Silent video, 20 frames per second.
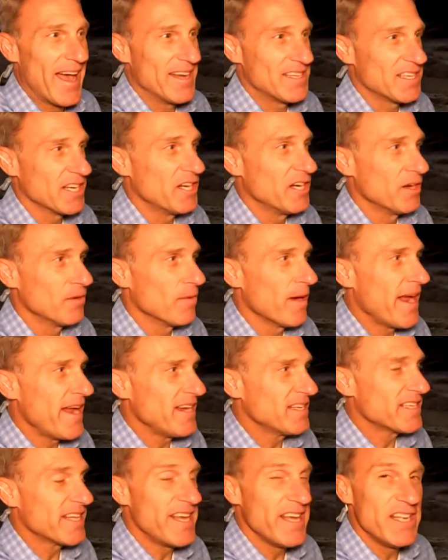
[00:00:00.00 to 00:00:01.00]
it's a good
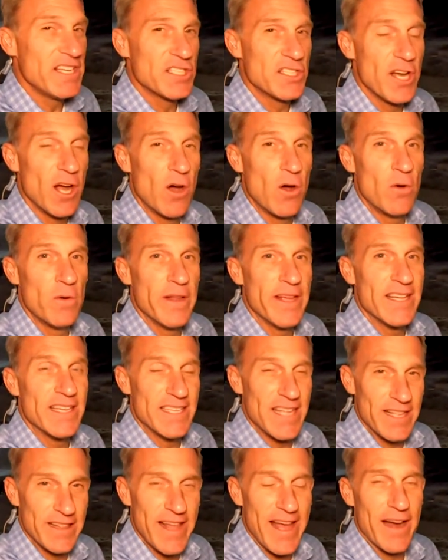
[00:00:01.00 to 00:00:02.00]
race. Keystone
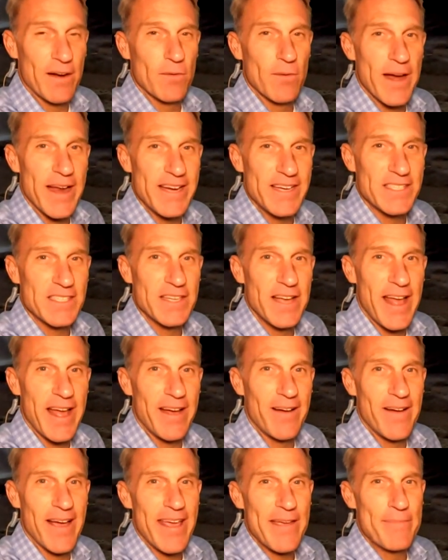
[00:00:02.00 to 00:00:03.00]
is in that race
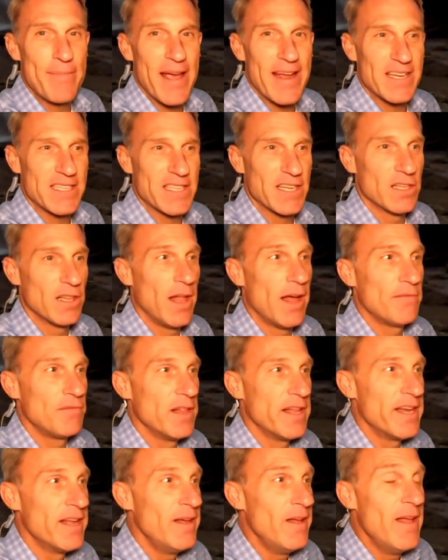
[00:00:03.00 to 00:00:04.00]
now, A Basin,
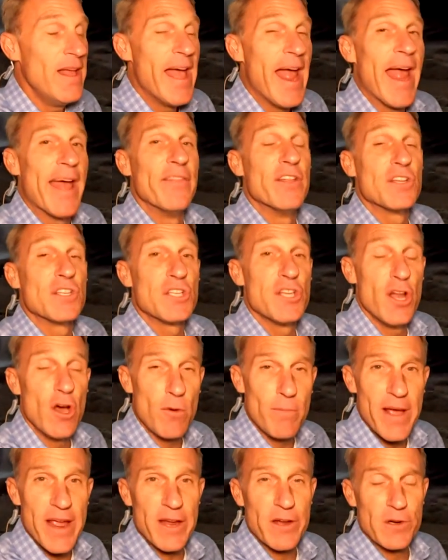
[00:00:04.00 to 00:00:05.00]
Loveland, and the
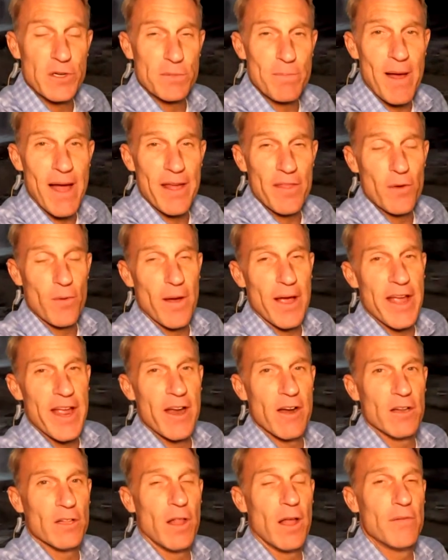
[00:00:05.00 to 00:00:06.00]
snowmakers, by the way,
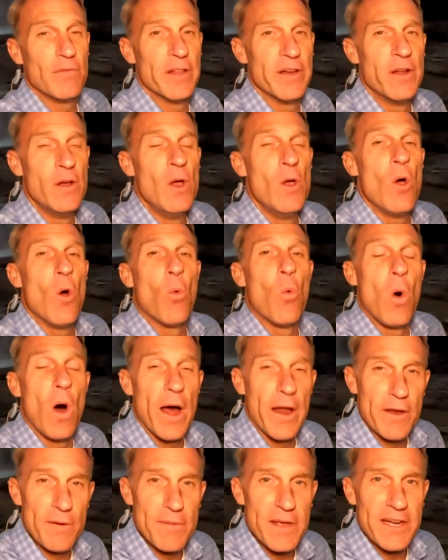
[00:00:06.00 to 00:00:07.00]
here at Loveland,
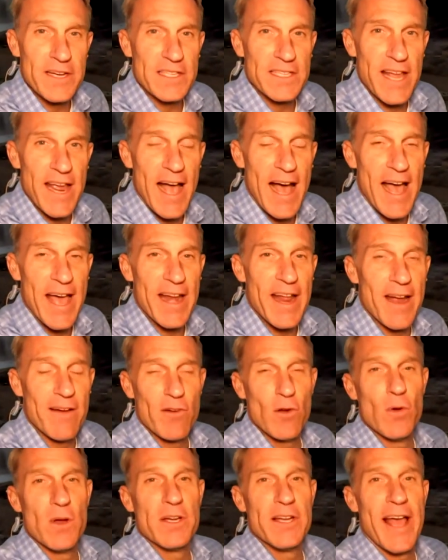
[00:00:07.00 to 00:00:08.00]
wanted me to say hi to
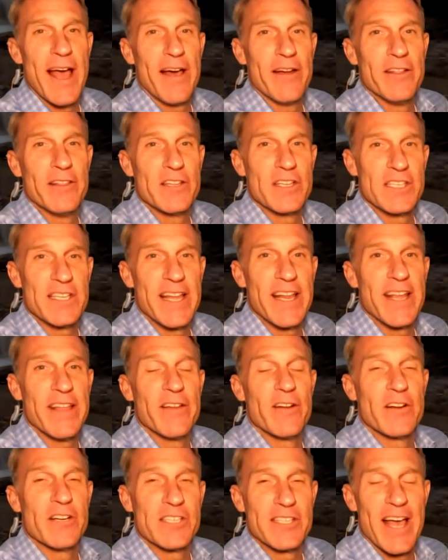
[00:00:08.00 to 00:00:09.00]
everyone down in the city.
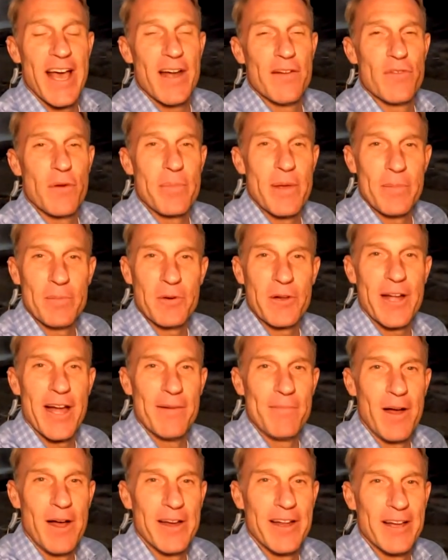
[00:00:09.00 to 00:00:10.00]
They're excited for people to
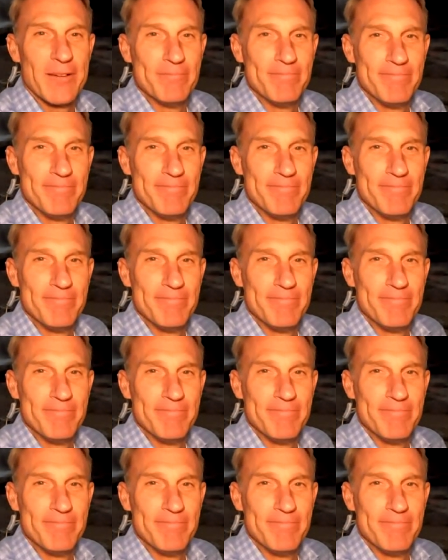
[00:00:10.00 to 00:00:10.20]
come on up.